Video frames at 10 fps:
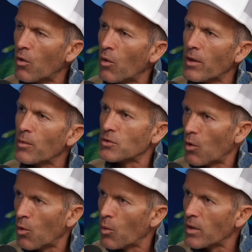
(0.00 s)
or there was
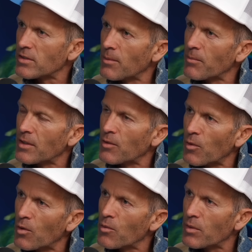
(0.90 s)
always something
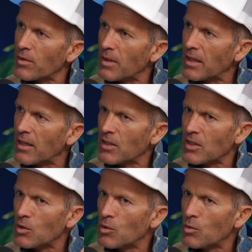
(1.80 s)
wrong with me, and
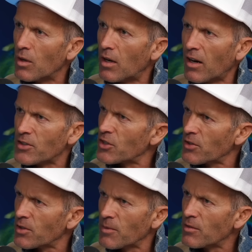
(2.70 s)
you aren't
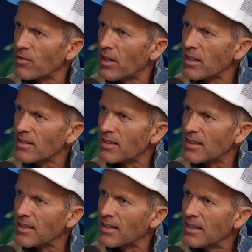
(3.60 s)
judging me for
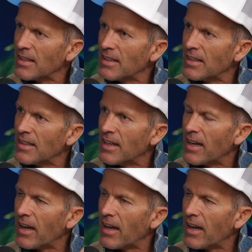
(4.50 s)
anything." Mm.